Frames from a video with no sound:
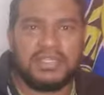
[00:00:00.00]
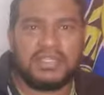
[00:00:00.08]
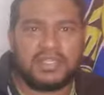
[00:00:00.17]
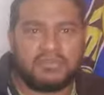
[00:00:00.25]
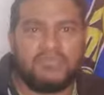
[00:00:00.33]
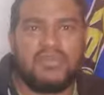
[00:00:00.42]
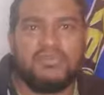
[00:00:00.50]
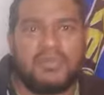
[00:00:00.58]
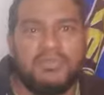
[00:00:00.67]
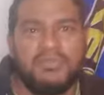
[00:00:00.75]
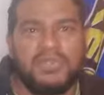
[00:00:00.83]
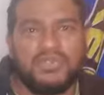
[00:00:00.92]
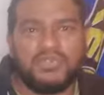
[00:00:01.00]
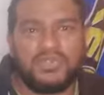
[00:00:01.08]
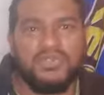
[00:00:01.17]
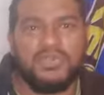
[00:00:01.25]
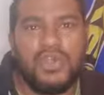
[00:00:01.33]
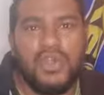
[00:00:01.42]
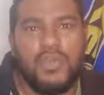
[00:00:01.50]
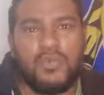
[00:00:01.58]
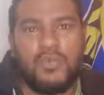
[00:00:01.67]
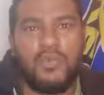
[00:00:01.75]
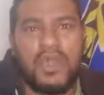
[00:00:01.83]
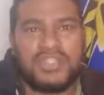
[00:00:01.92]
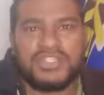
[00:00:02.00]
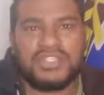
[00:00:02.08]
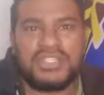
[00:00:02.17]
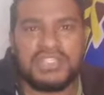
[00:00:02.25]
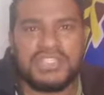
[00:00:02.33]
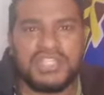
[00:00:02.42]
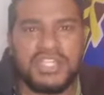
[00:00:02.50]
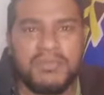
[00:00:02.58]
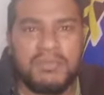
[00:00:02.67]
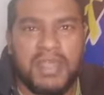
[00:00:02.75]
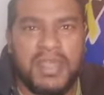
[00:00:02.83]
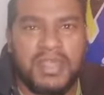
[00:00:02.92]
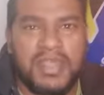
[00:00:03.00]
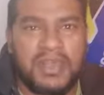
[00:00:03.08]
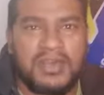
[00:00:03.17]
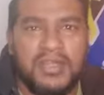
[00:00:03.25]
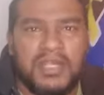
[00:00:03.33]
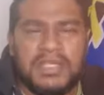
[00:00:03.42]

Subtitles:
get more people to watch the stream again.